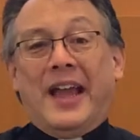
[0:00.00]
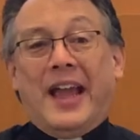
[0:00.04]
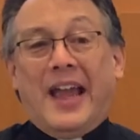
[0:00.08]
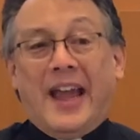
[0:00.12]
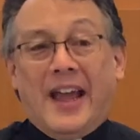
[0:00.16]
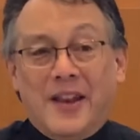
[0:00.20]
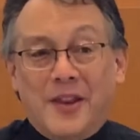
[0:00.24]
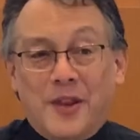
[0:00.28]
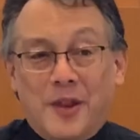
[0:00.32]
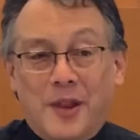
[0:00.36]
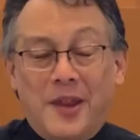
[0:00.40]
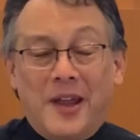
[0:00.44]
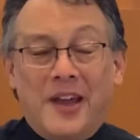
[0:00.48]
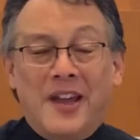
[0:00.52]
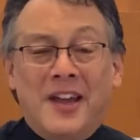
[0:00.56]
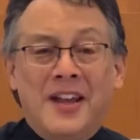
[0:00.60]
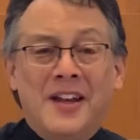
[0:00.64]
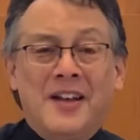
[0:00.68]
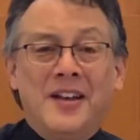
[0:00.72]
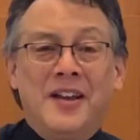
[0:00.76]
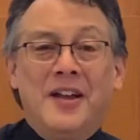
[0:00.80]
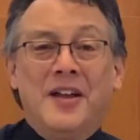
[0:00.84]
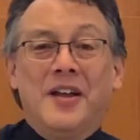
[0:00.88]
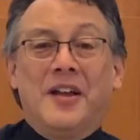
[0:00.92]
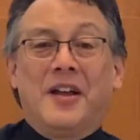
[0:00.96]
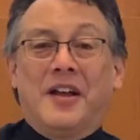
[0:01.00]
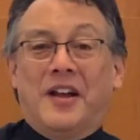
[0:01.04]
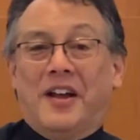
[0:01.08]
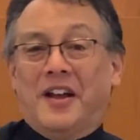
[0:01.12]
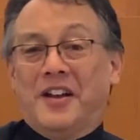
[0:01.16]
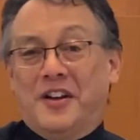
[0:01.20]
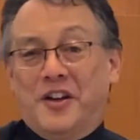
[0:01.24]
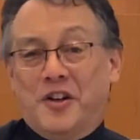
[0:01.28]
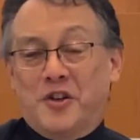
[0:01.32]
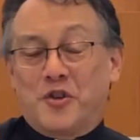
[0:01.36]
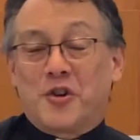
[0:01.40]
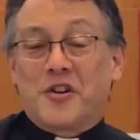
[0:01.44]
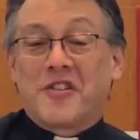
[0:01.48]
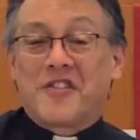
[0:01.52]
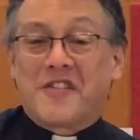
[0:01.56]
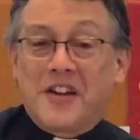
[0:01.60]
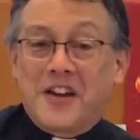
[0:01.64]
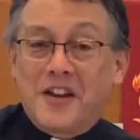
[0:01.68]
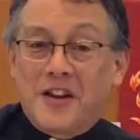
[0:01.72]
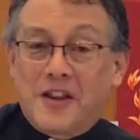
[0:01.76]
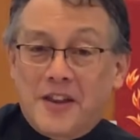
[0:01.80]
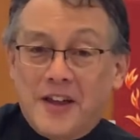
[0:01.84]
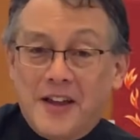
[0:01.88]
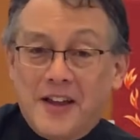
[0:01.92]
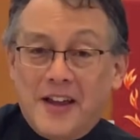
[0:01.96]
And then an
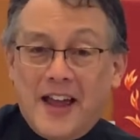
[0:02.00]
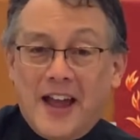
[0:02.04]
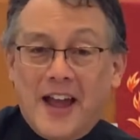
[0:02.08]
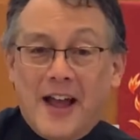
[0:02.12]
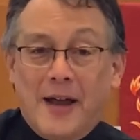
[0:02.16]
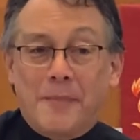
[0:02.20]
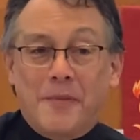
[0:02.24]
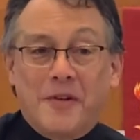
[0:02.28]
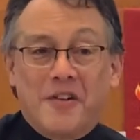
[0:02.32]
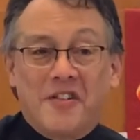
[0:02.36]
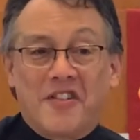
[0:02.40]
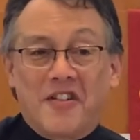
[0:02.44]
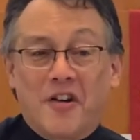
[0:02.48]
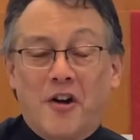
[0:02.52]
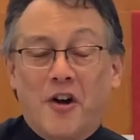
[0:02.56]
interesting thing happens.